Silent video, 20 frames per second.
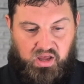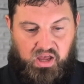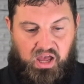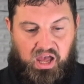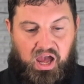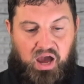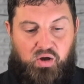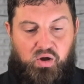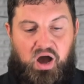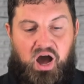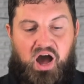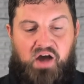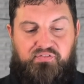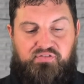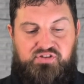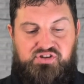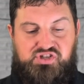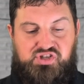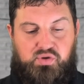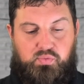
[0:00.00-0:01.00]
how
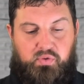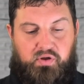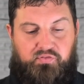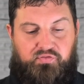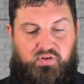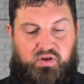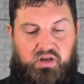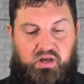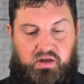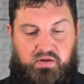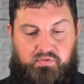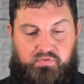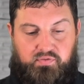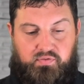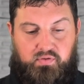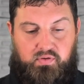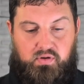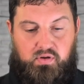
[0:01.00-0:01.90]
often should we forgive?